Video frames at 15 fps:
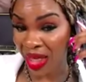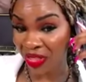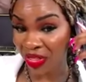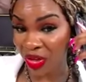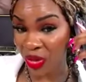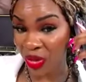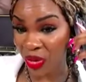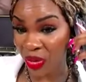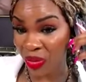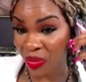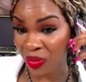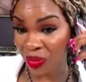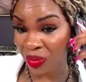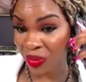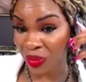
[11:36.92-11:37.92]

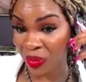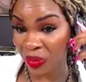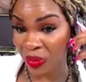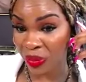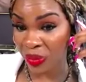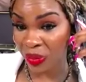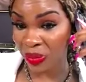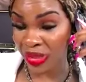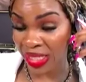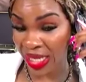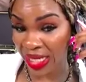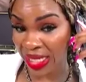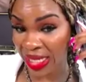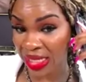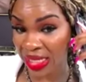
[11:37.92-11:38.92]
Matthew
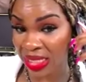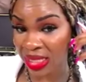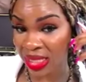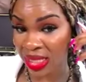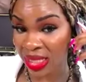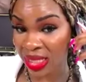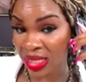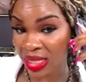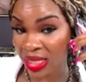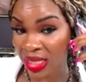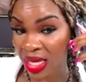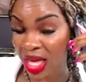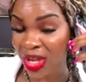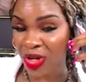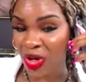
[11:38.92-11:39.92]
Jenkins?
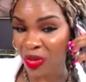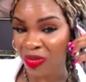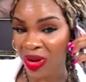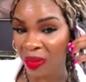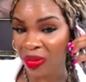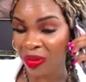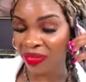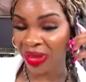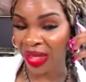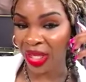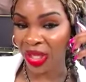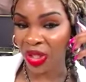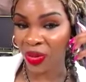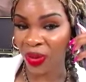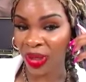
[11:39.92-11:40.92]
No problem.
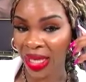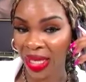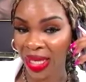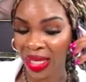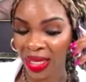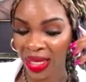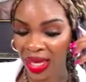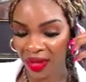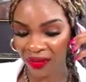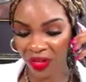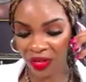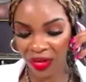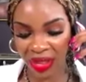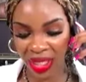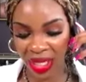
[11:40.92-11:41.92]
Thank you again.
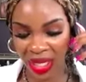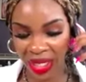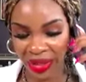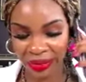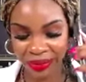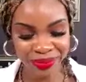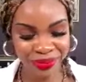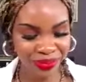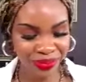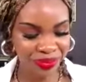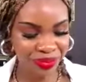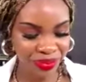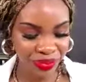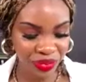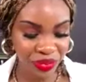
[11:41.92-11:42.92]
Have a great day.
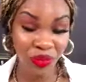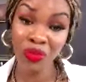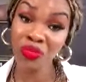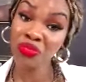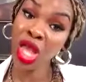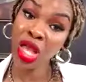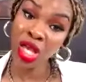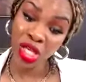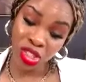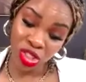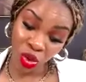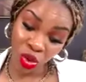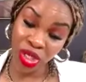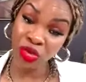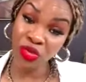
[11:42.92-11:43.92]
In
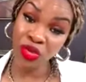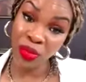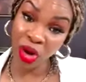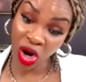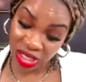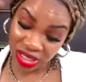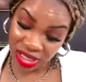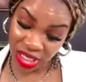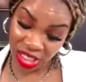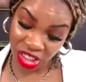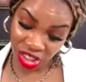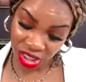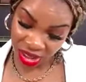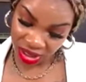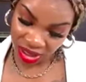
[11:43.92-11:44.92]
the remarks
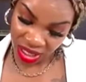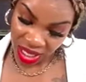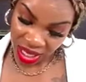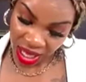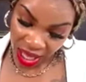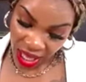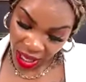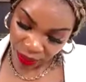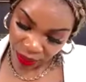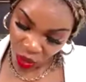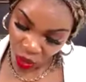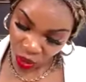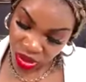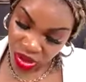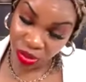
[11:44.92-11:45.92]
section,
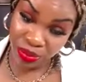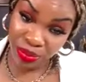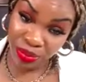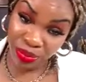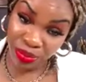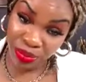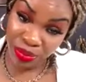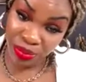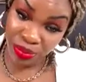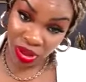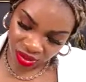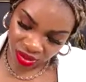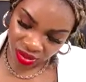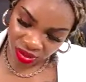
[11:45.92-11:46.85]
I'm going to put